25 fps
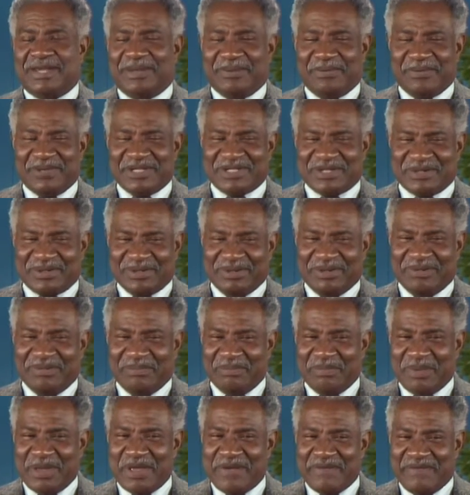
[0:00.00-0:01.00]
was
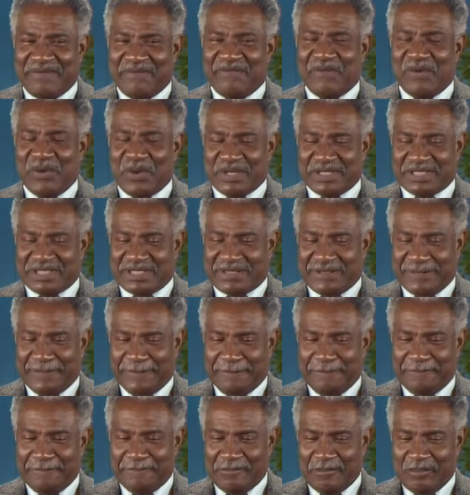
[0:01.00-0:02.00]
being forced
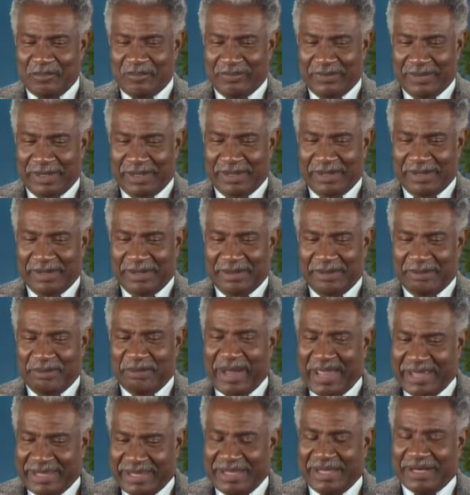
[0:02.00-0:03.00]

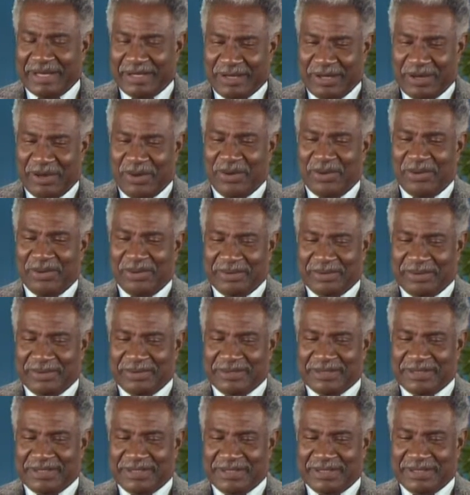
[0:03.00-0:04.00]
by Gitlow
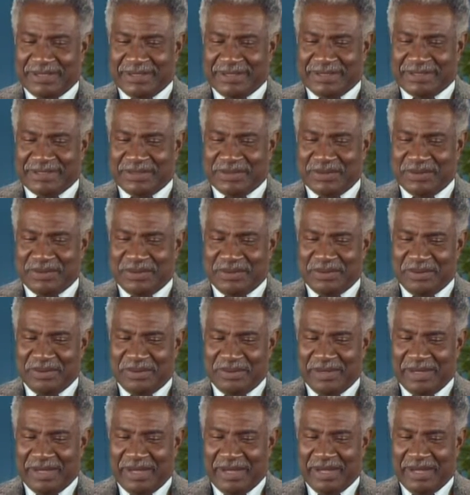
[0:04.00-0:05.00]
to
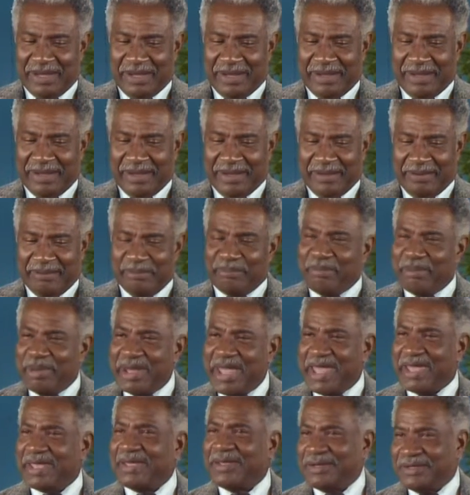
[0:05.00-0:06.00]

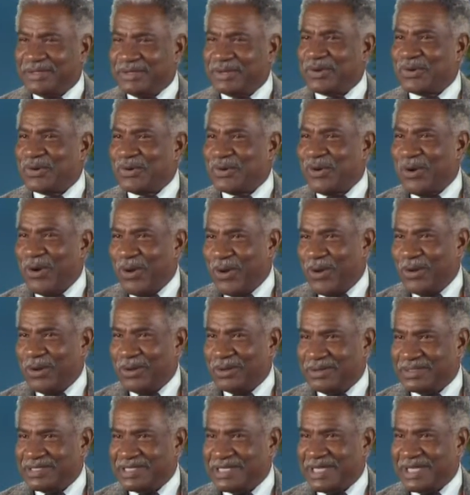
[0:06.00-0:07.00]
beg, to
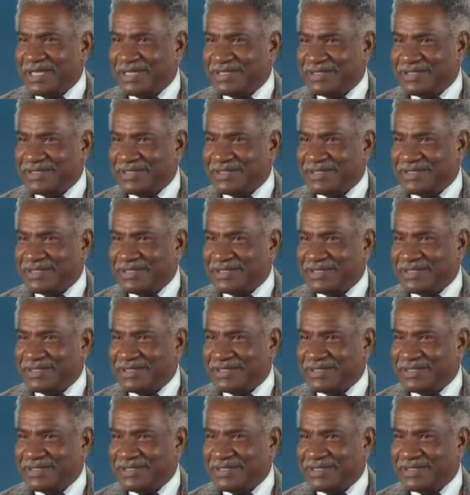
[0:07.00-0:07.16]
crawl to get